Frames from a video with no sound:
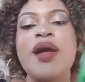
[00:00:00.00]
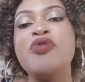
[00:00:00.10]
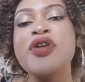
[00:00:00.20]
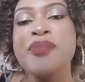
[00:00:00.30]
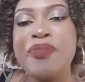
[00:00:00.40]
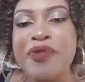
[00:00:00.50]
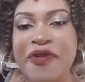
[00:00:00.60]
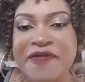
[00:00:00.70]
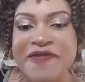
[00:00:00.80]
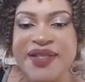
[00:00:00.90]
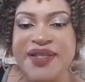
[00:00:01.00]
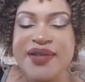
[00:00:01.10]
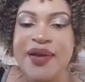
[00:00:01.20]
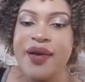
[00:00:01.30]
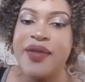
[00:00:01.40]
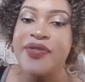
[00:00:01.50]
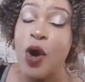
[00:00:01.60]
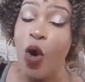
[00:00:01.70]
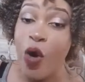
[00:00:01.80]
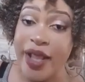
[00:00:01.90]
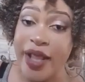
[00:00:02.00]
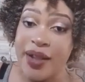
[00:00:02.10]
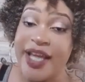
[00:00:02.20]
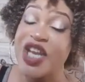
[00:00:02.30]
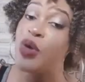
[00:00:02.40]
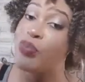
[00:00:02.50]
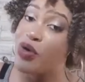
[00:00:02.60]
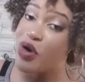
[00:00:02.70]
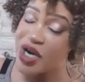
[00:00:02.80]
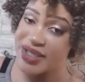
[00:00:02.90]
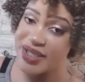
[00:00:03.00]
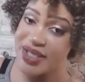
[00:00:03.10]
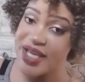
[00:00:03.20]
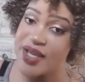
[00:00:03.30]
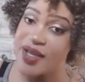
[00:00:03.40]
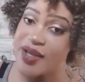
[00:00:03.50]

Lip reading: removes the oil in your pores.